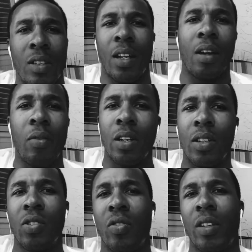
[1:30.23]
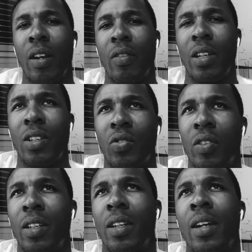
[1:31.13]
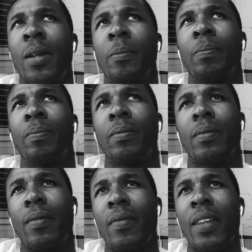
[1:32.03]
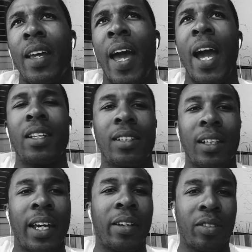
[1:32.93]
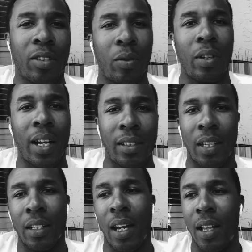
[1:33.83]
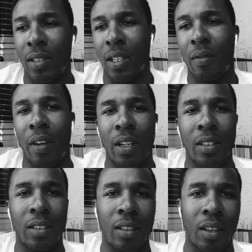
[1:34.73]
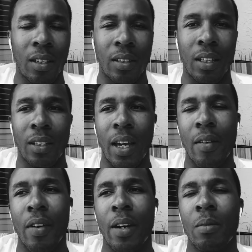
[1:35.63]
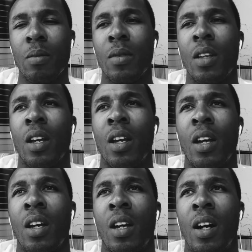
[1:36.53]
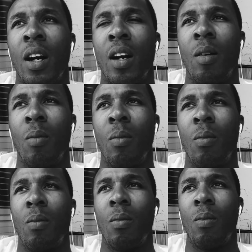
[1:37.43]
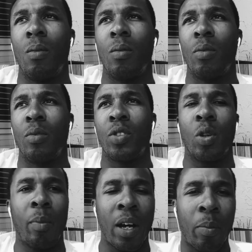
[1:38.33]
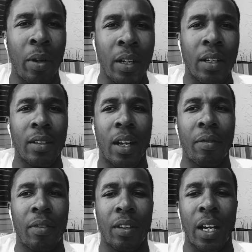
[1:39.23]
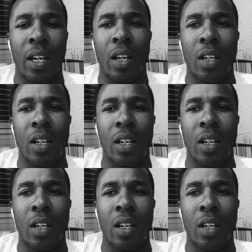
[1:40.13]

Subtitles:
in every industry. Every industry adds layers to it as technology advances and things like that, right? Um, so in my opinion, I feel like